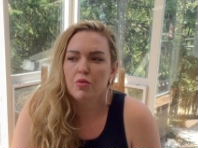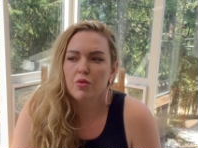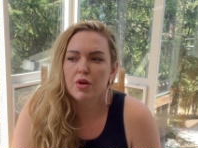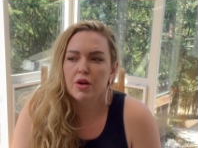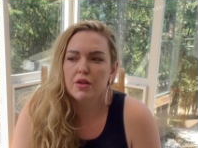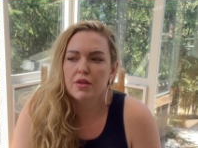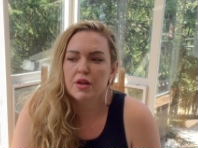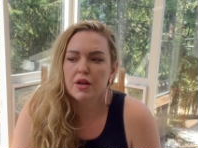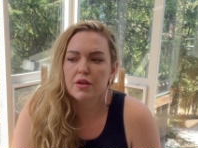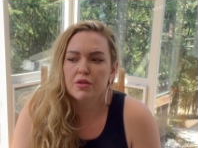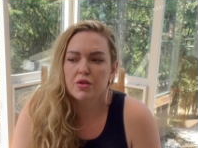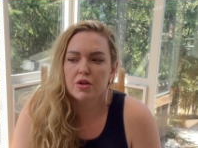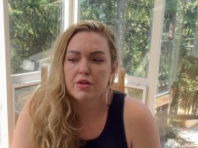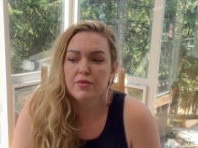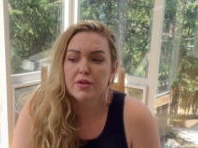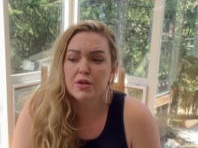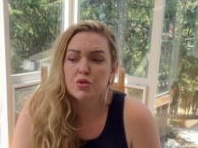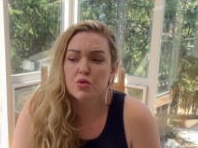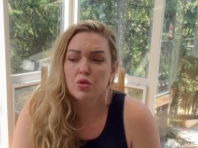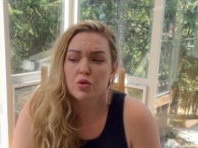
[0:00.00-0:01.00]
with another
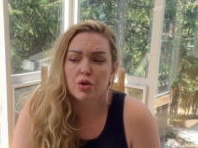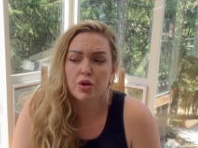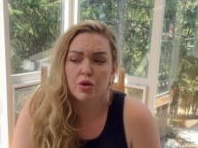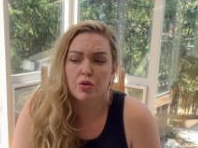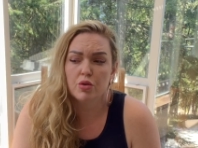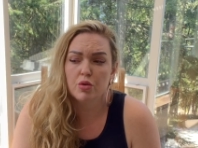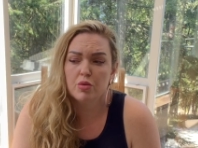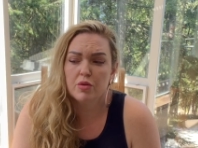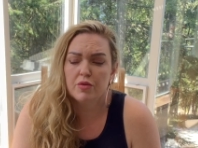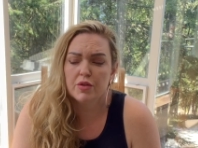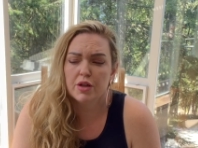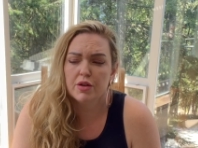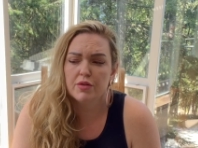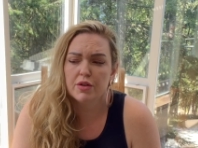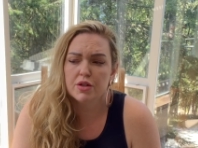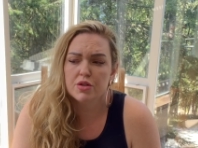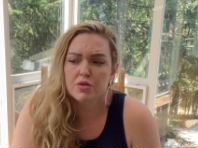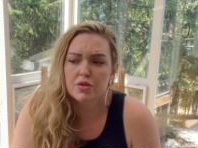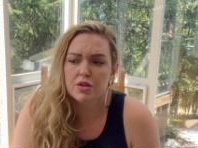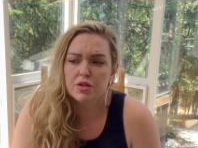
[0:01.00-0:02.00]
individual or a group of
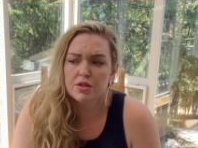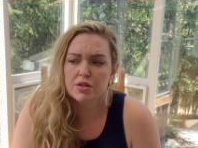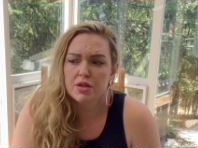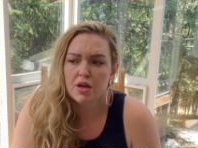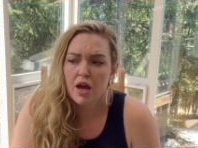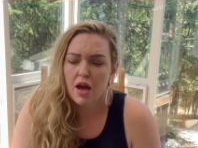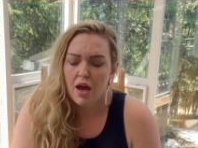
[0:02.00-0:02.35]
individuals.